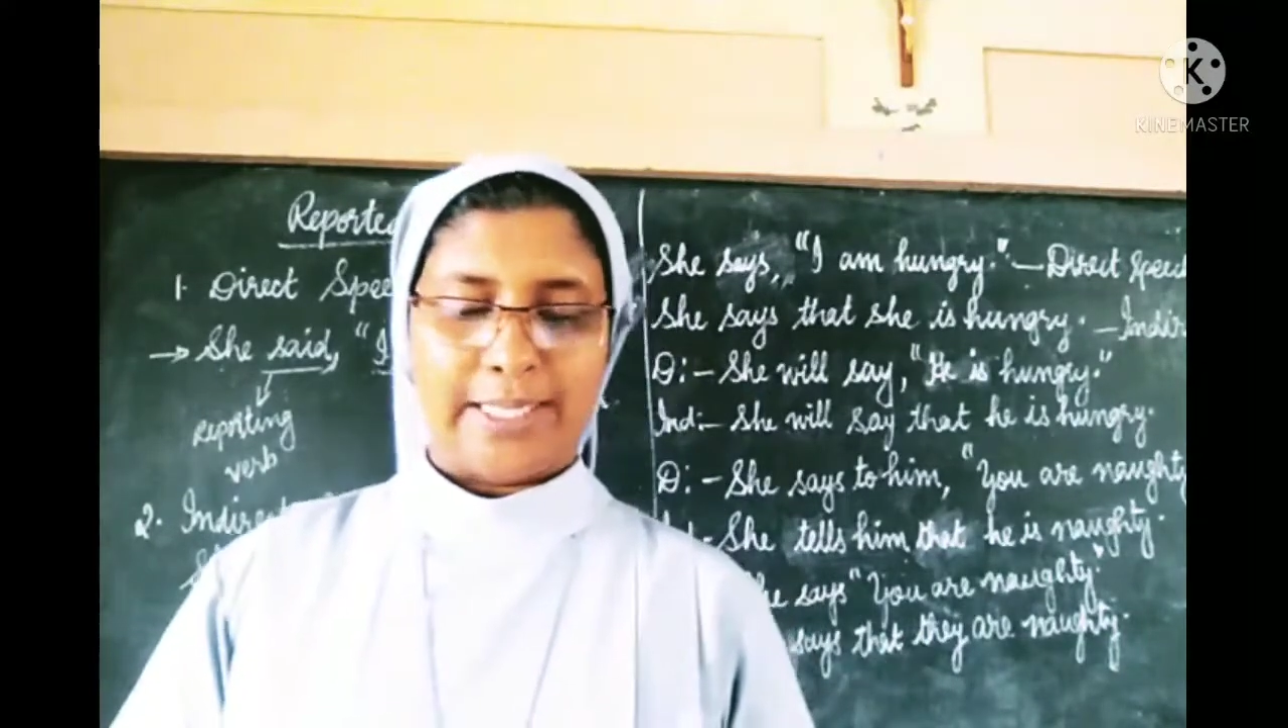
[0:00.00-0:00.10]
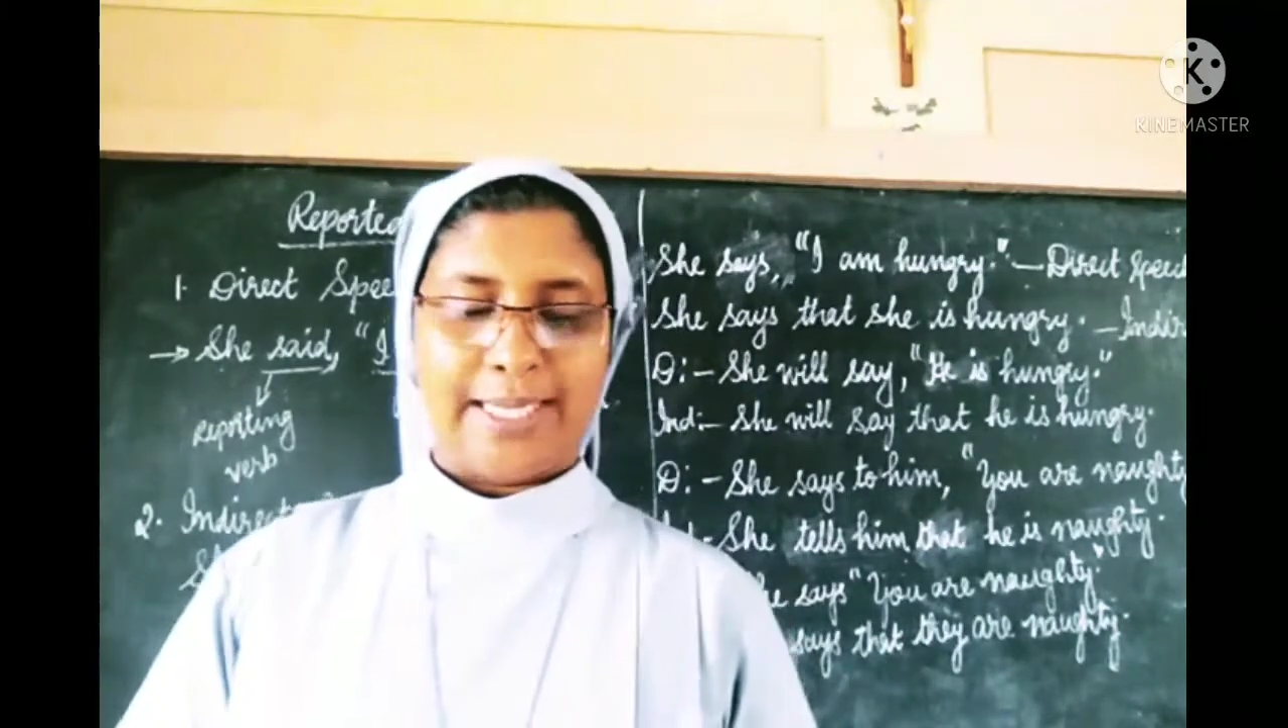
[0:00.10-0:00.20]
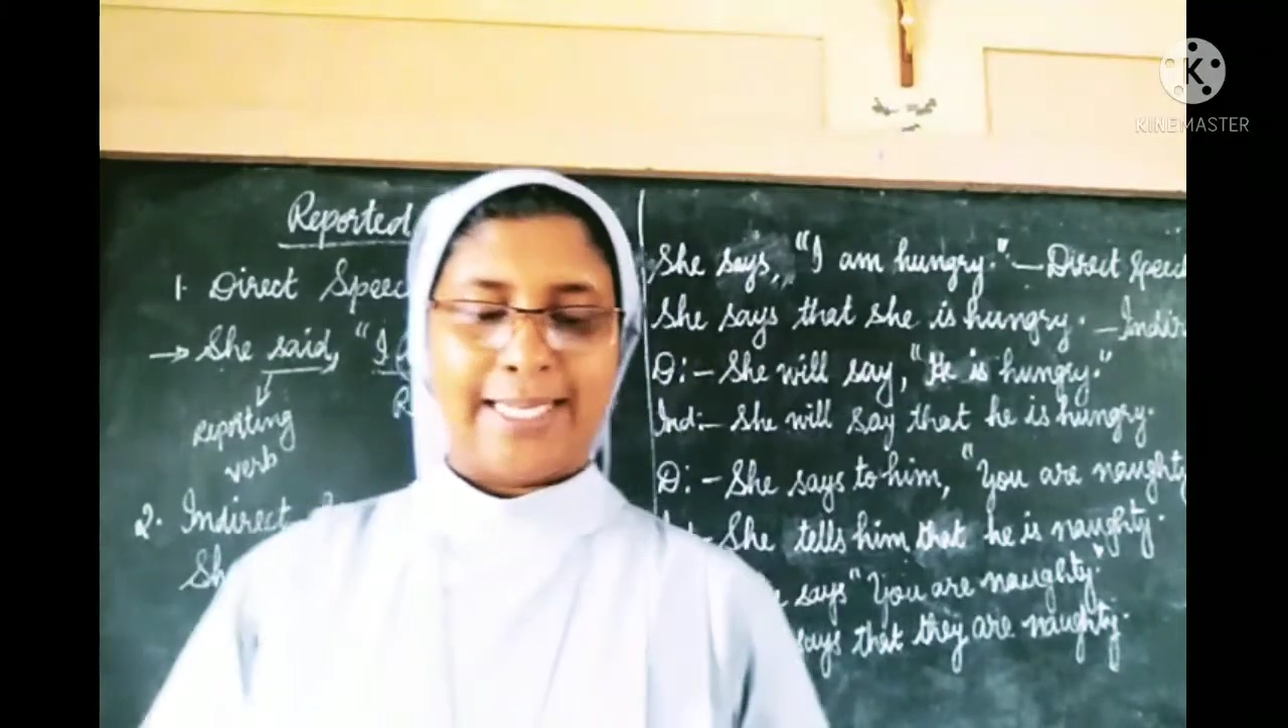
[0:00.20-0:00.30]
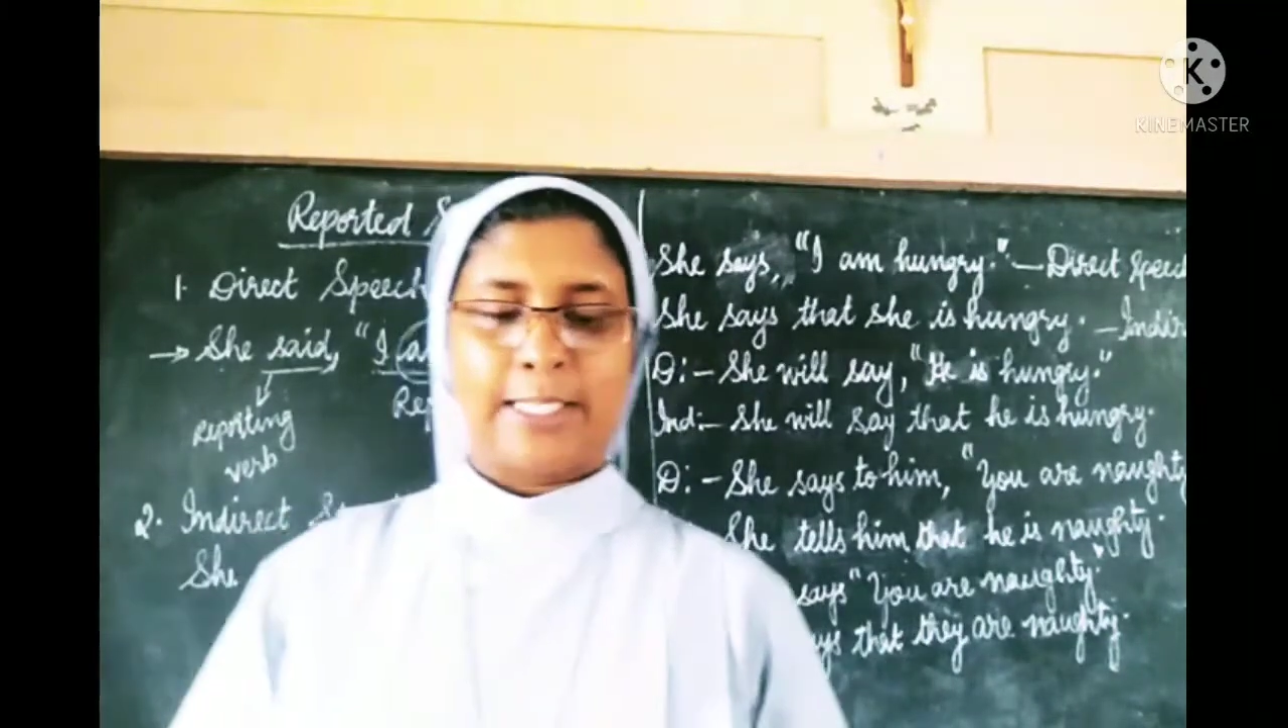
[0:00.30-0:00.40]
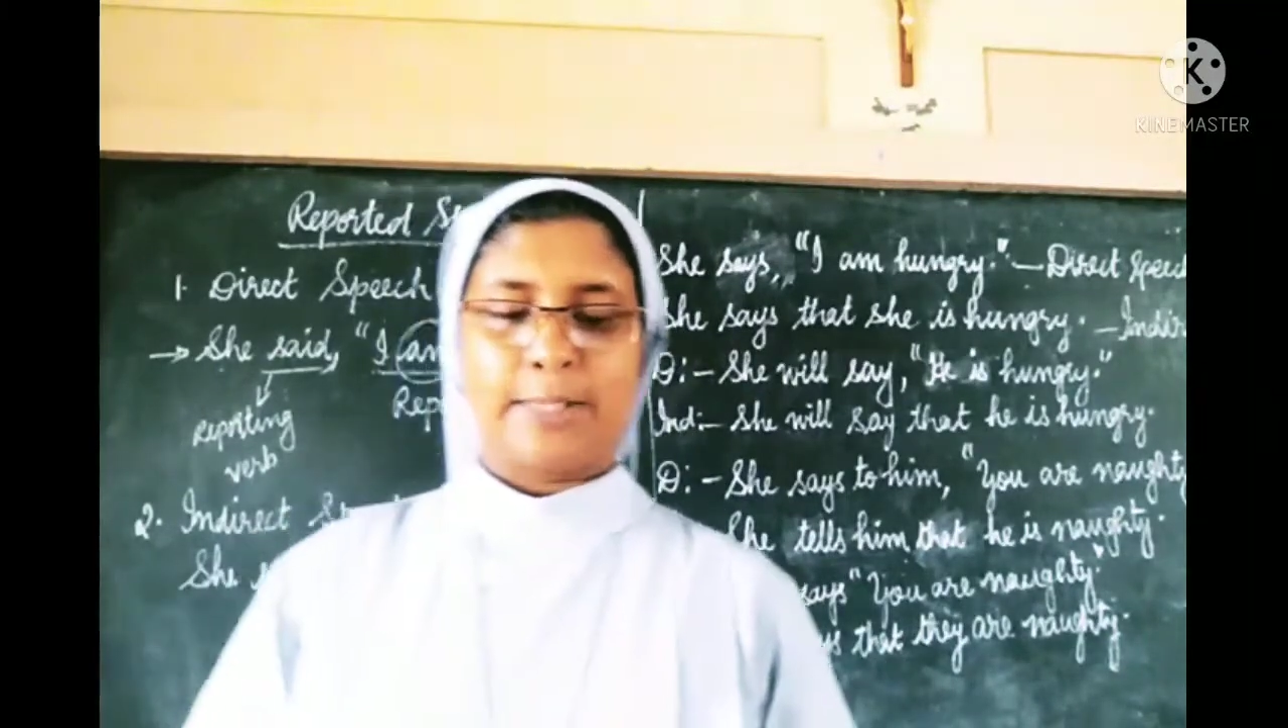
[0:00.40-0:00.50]

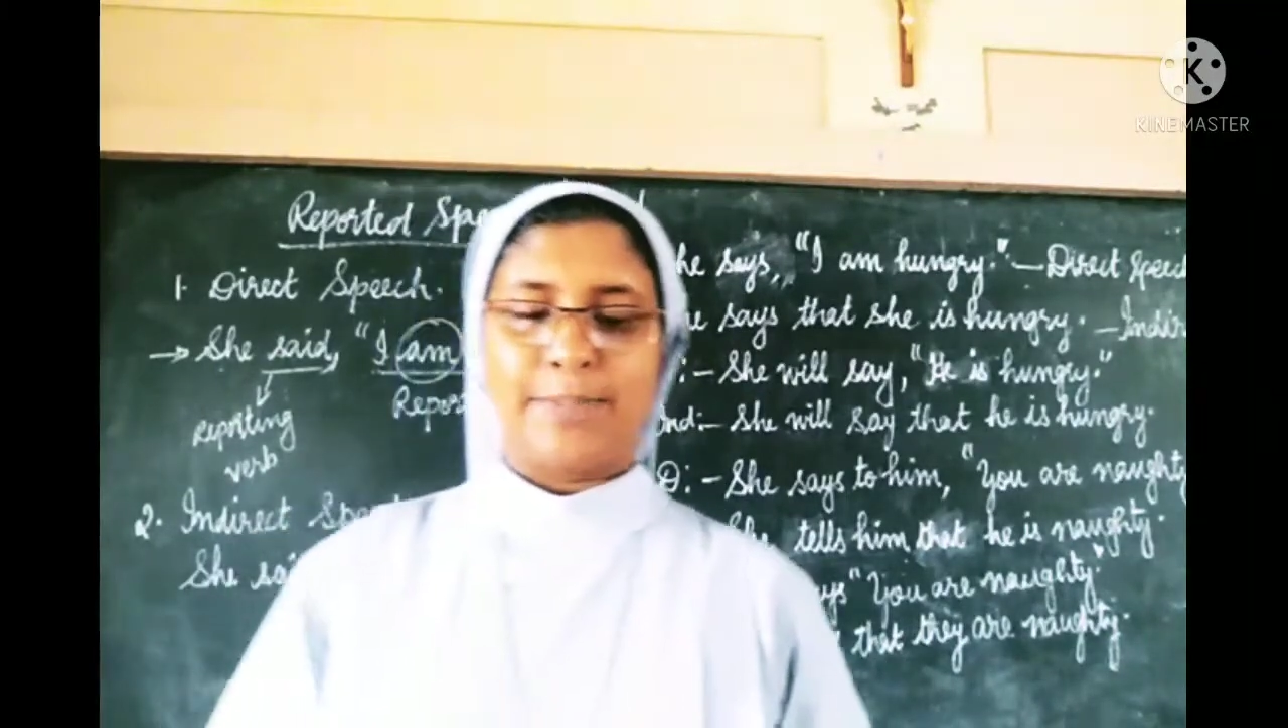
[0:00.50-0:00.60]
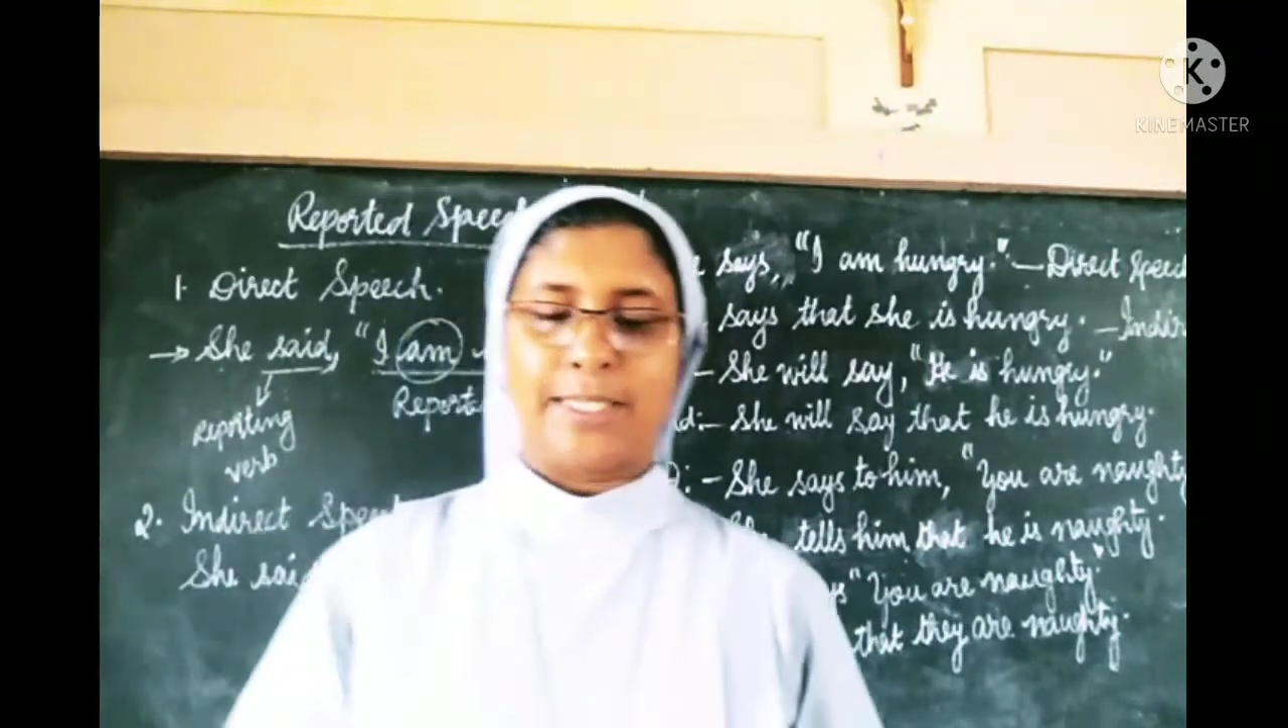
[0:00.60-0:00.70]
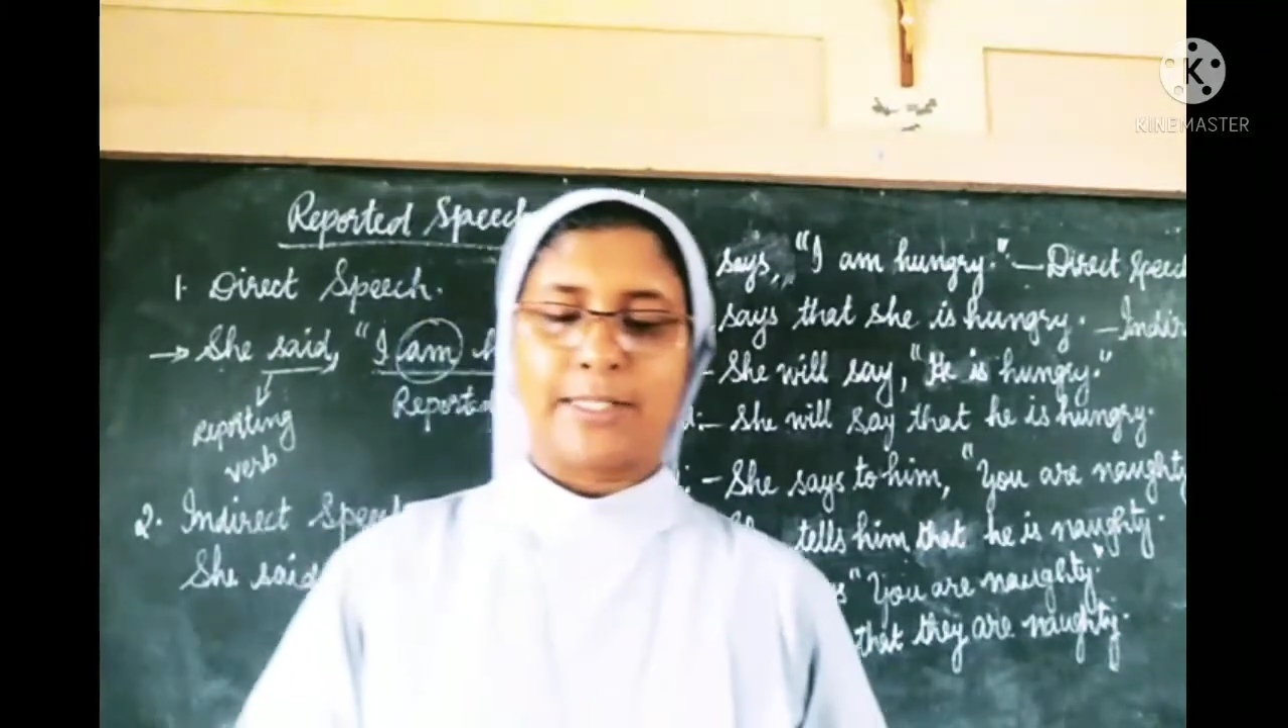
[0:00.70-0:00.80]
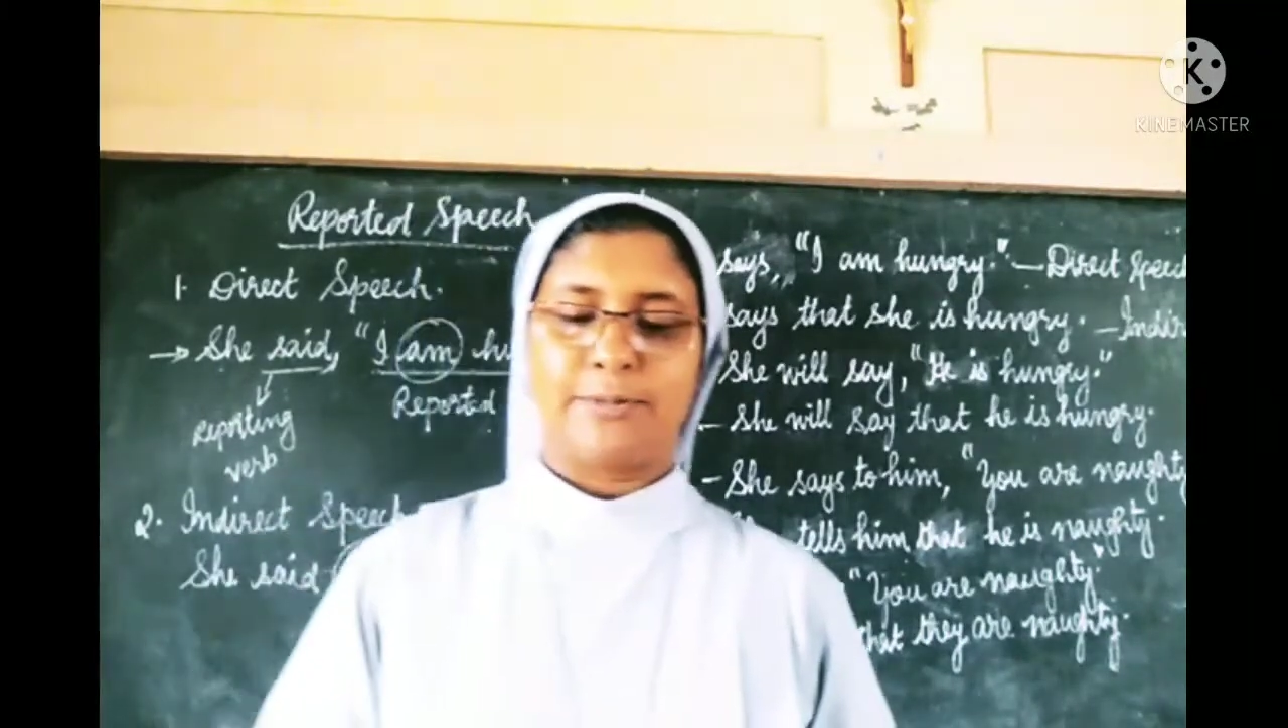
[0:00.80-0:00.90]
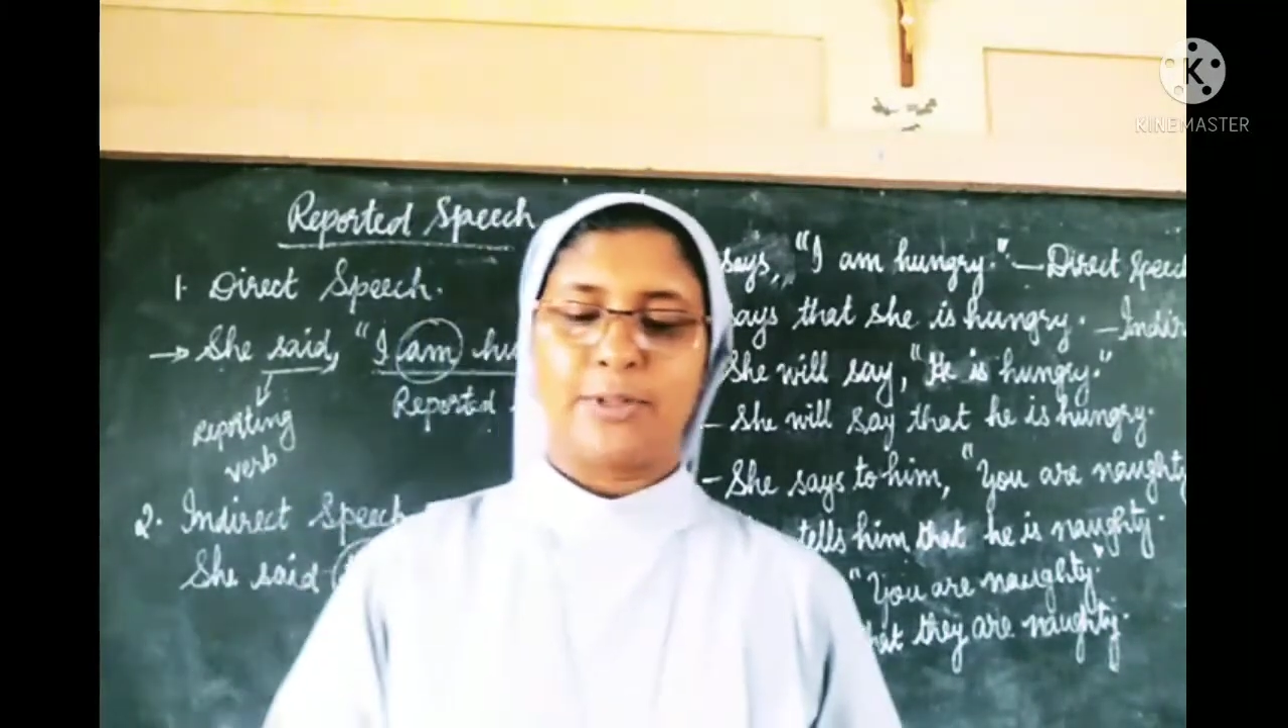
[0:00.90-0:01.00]
indirect speech.